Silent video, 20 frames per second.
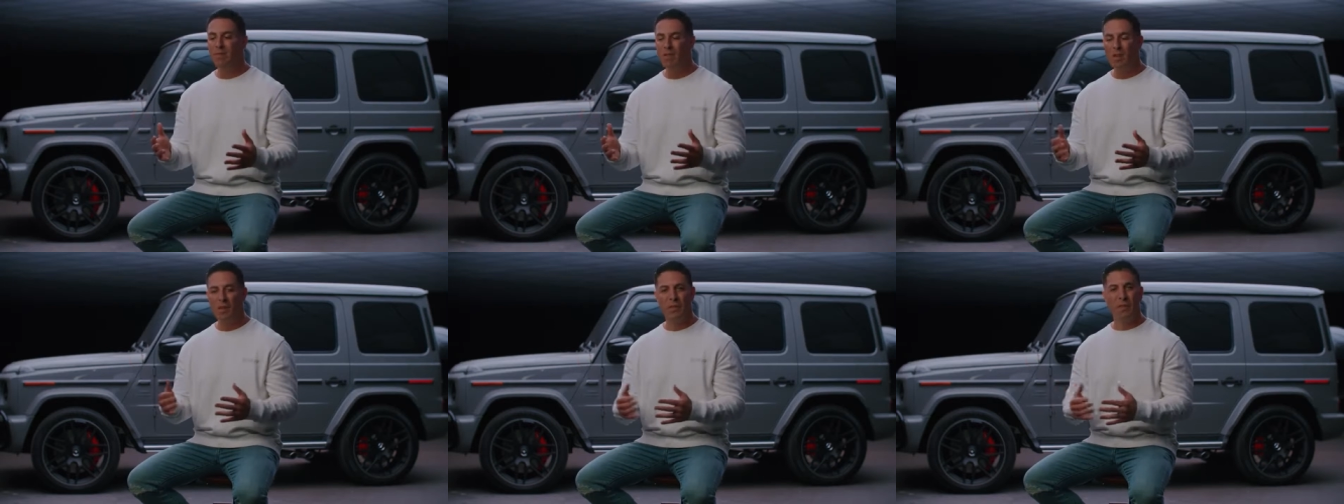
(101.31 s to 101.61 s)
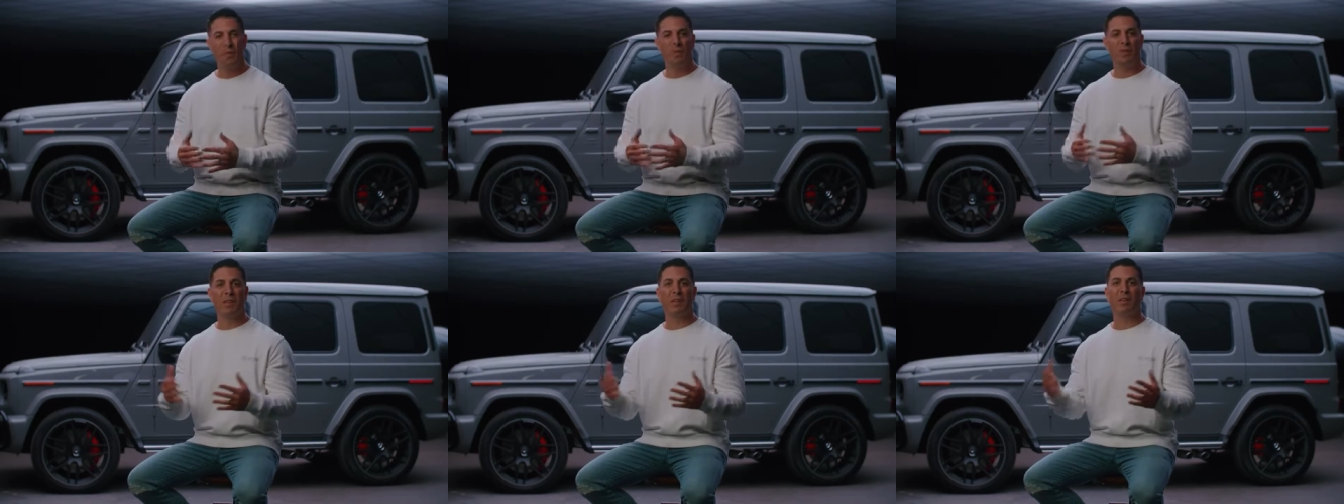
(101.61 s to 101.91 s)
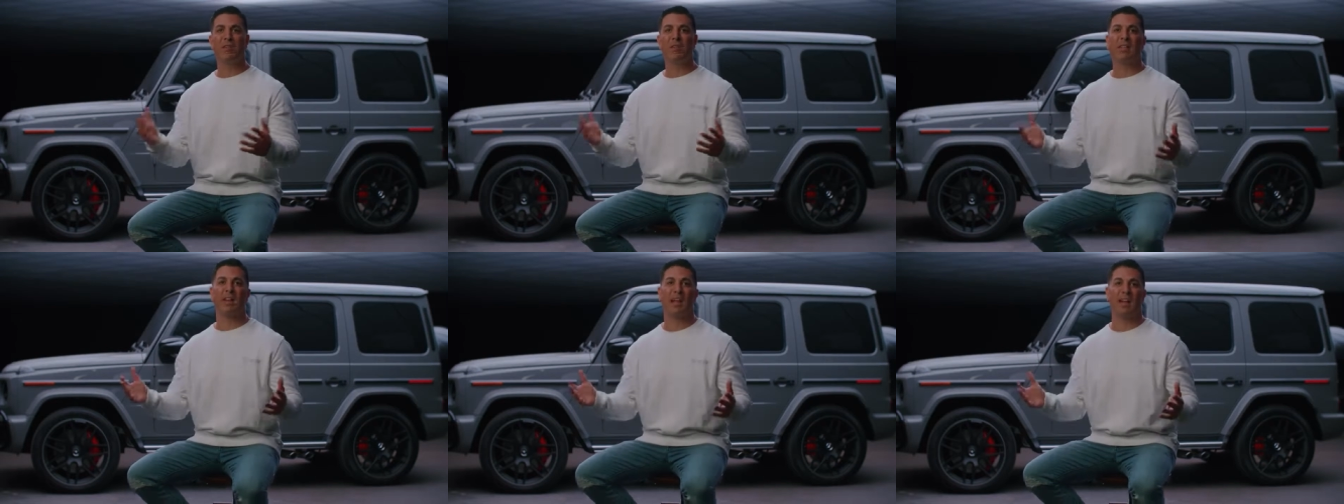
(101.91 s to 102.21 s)
their
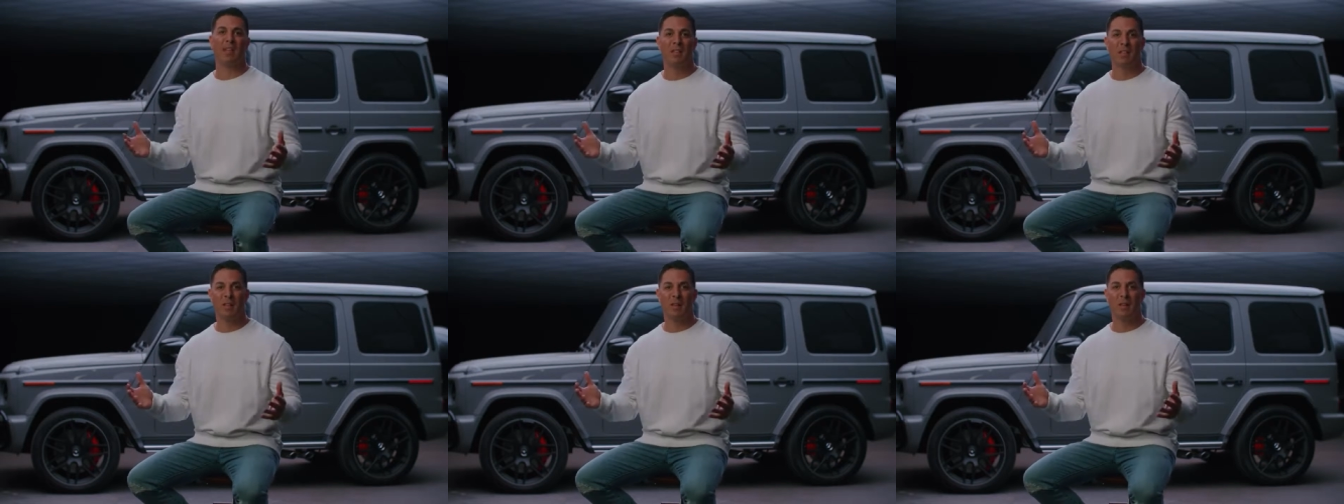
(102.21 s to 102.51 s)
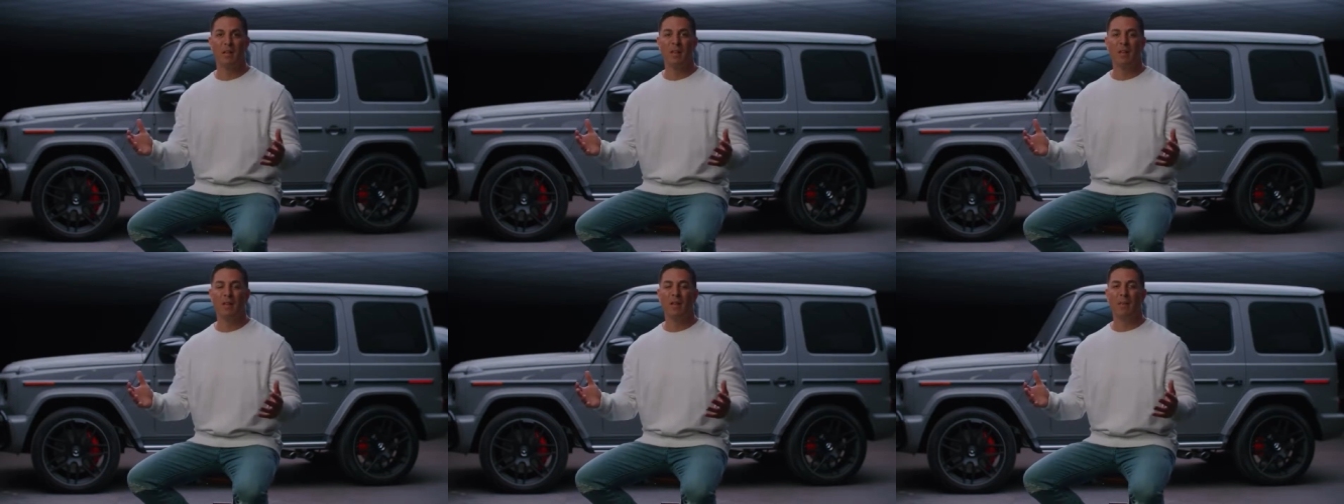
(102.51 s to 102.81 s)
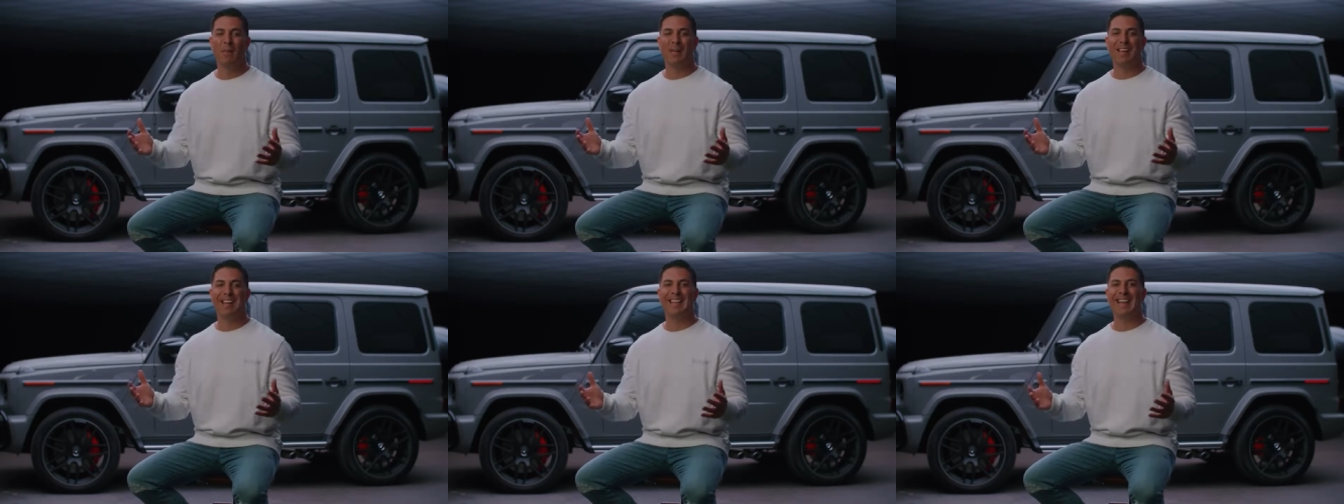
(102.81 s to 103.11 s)
skill sets
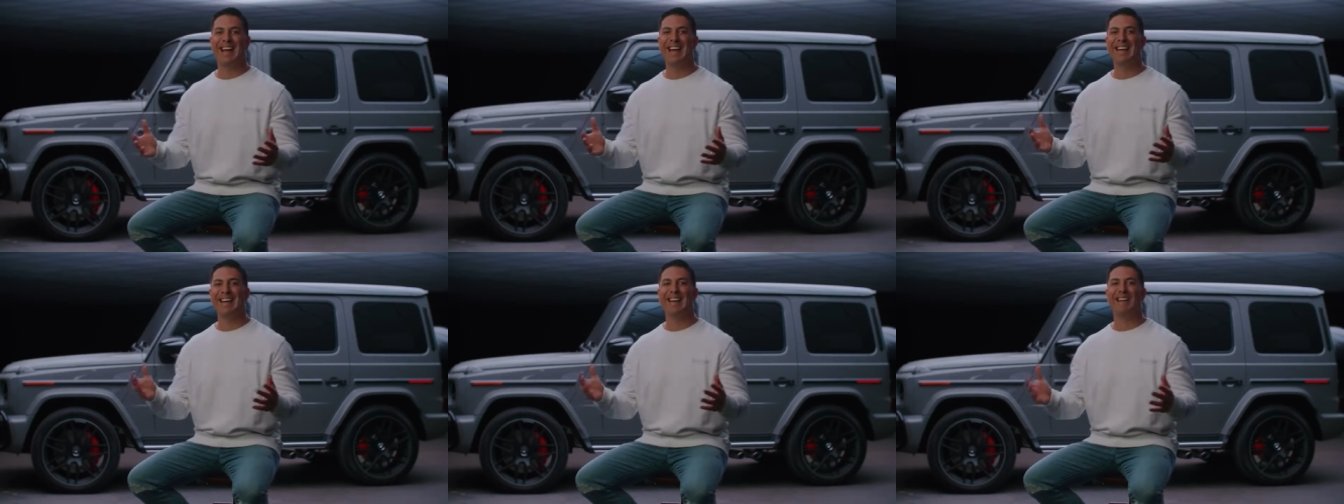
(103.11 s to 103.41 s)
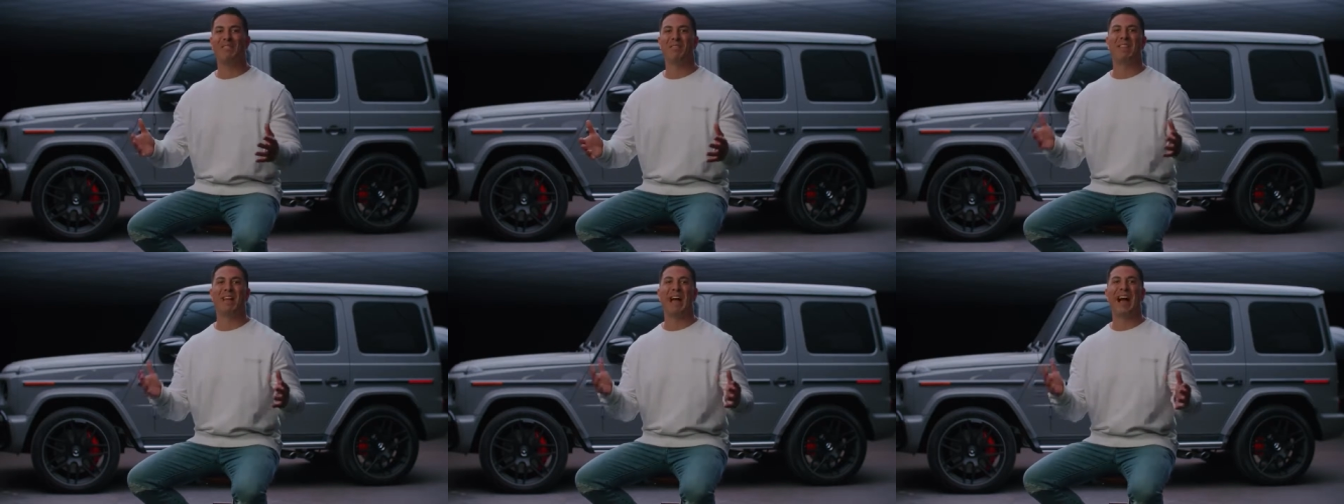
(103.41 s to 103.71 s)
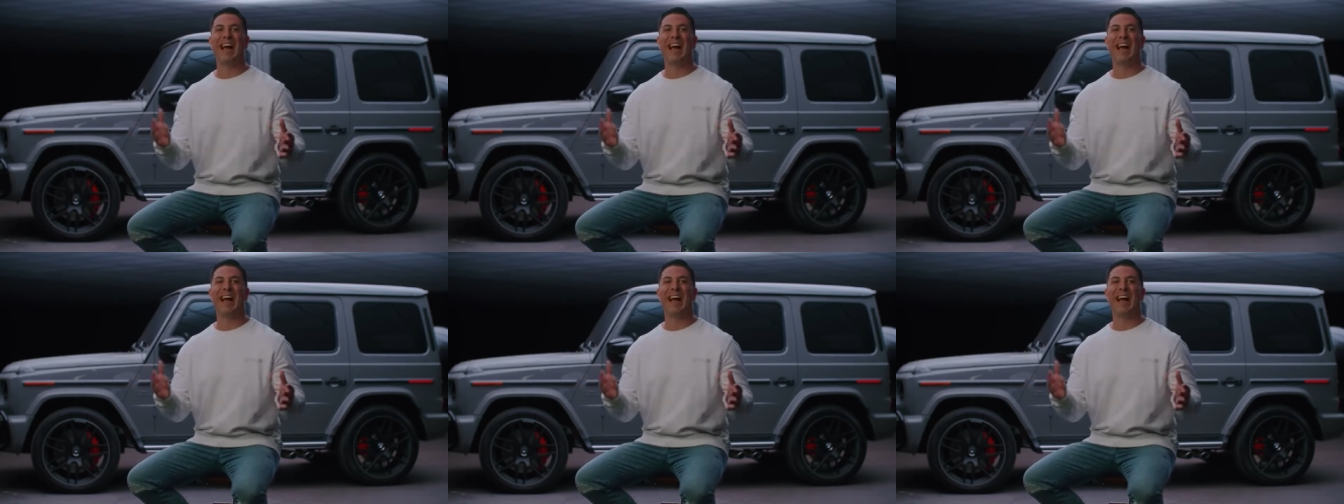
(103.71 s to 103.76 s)
because I did everything.